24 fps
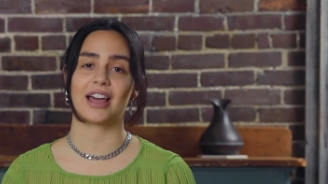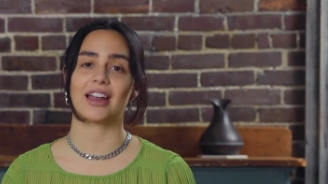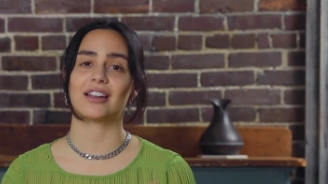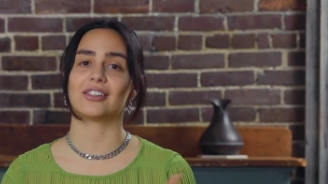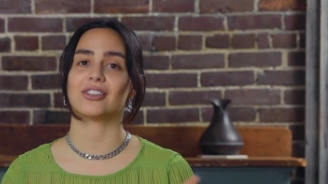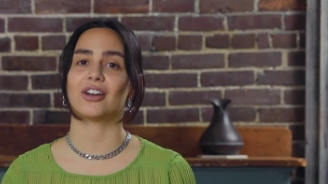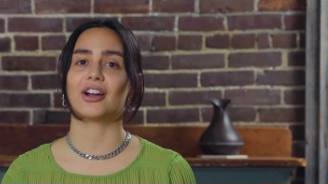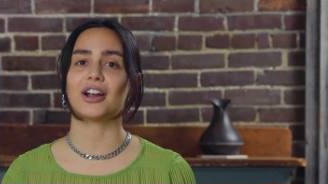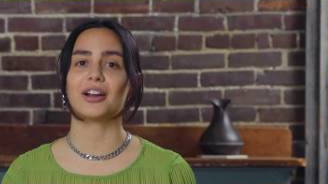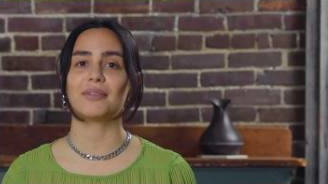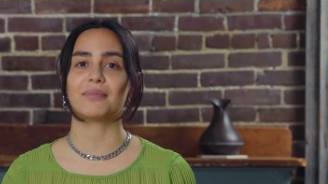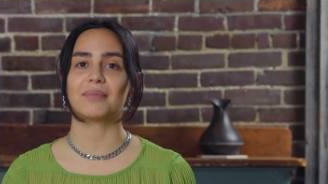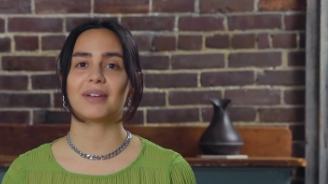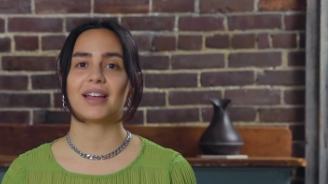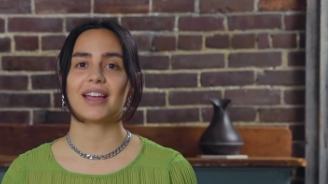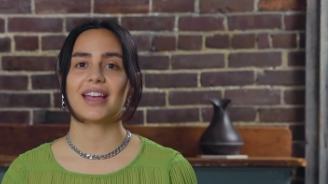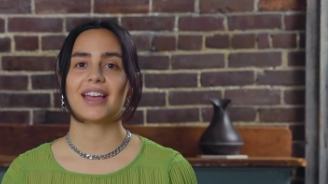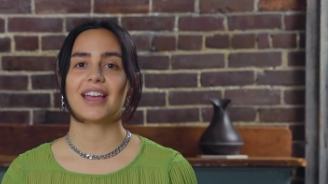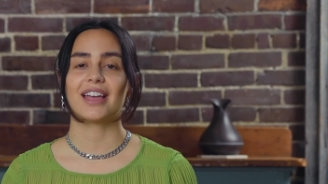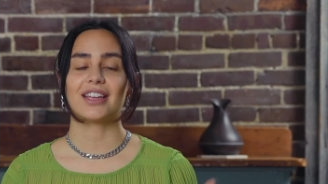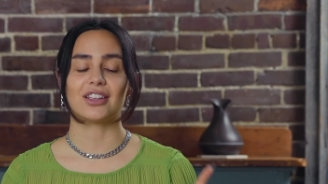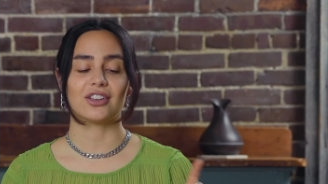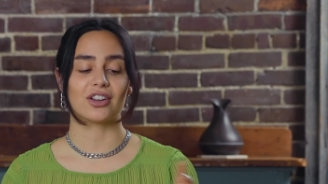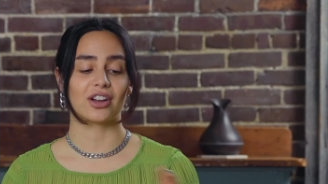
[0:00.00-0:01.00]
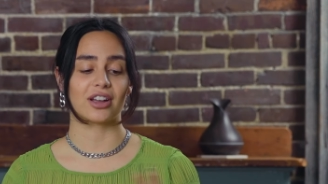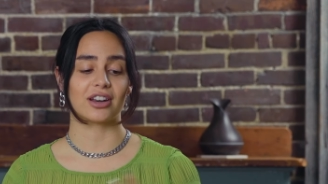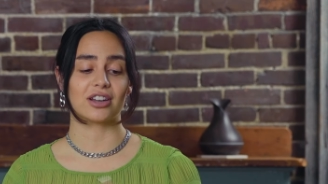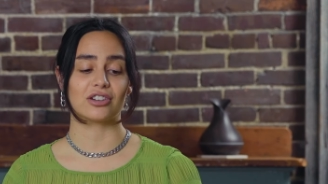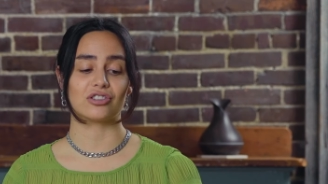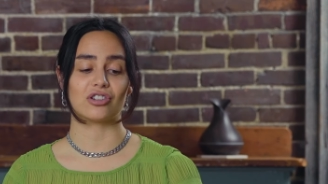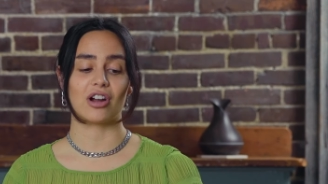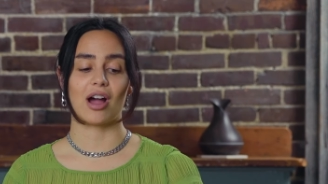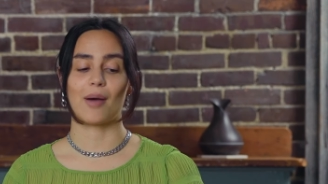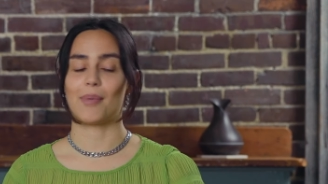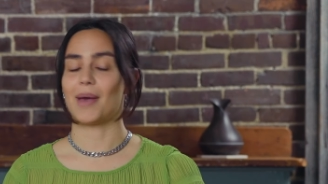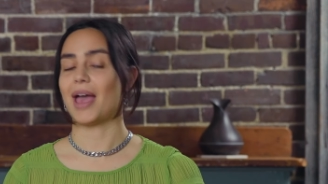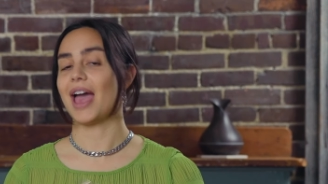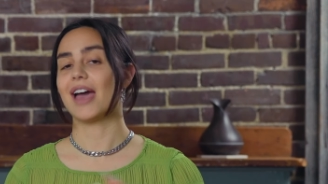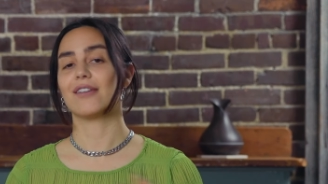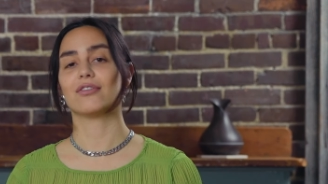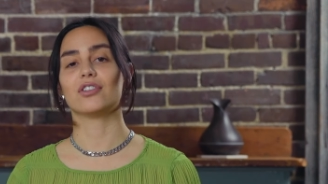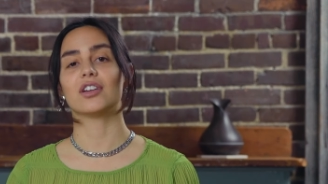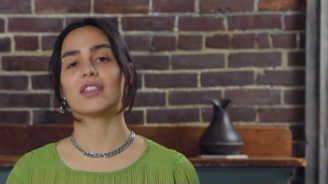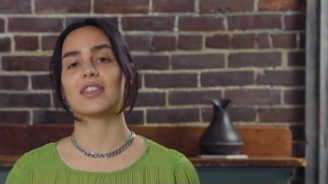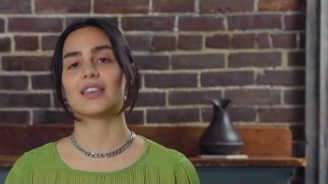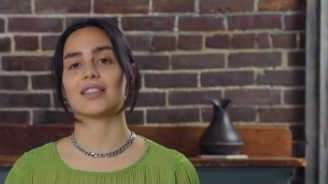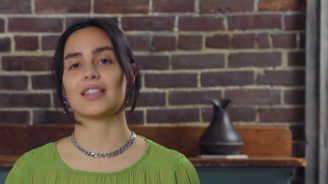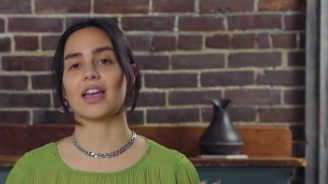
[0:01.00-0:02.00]
that alarm, you're gonna drop
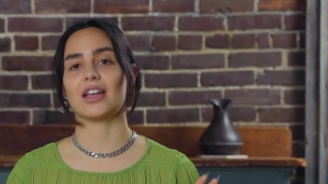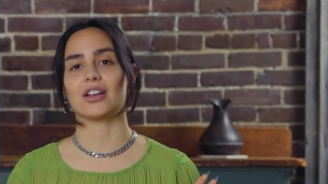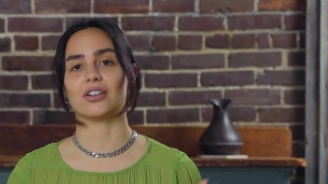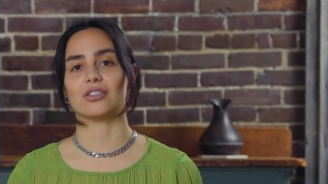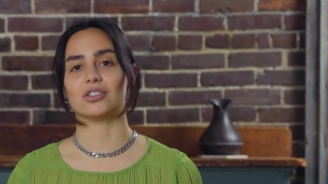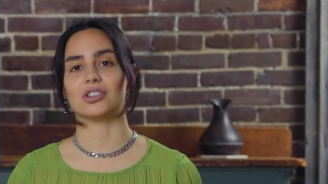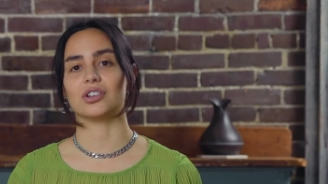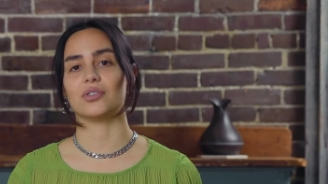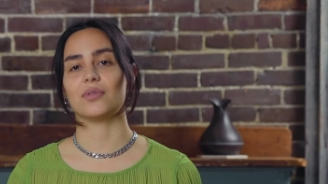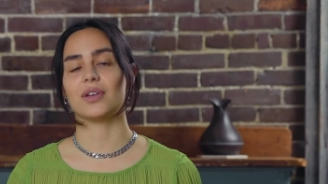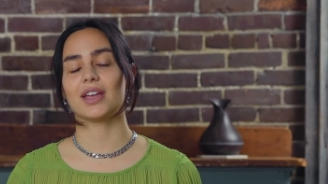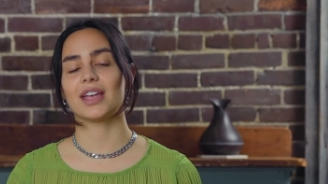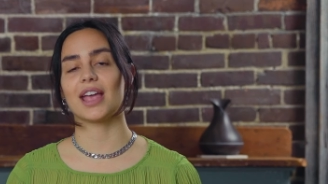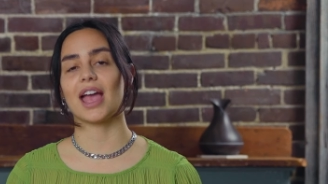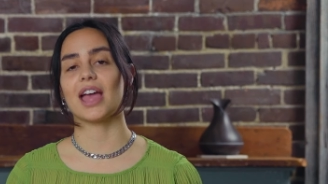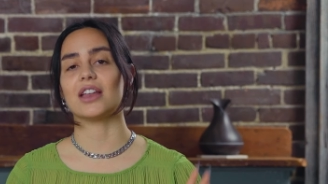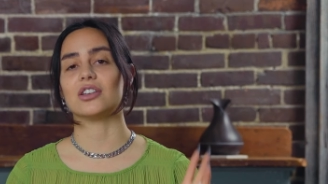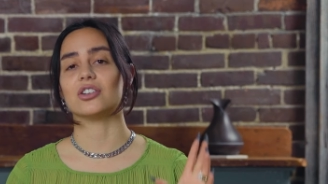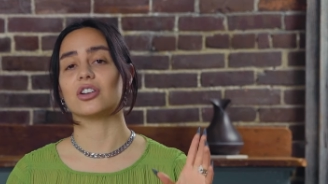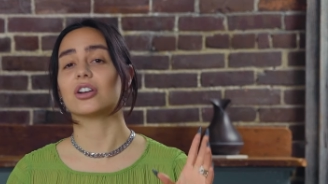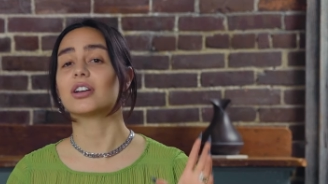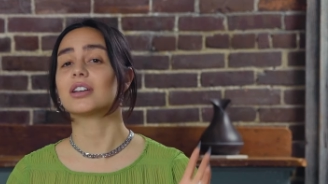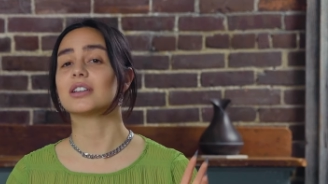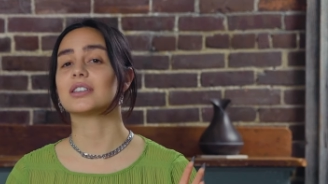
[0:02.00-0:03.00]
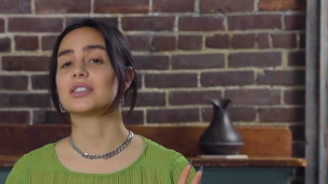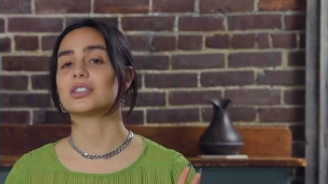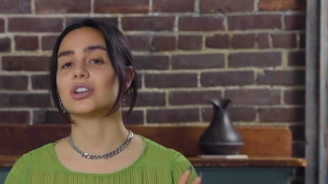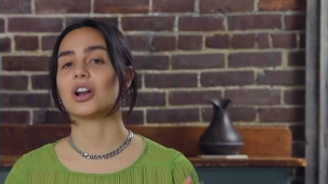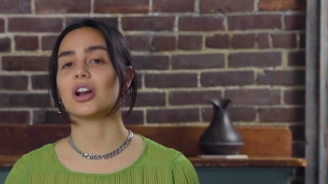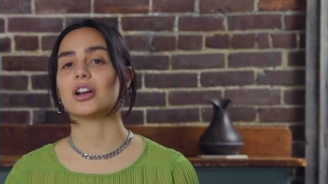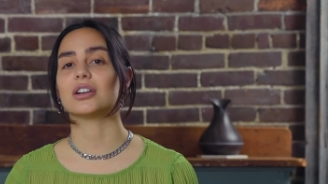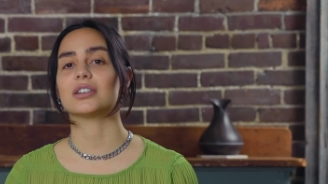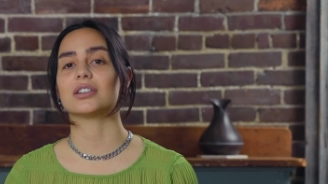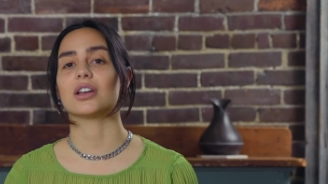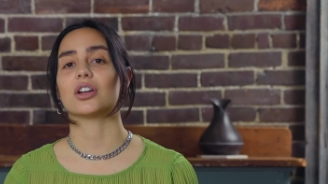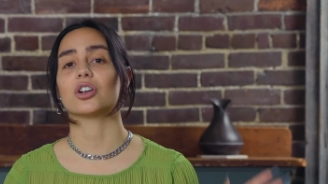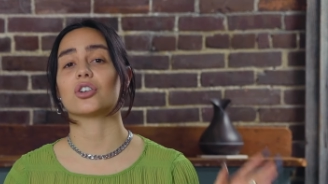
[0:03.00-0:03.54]
everything that you're doing and you're gonna start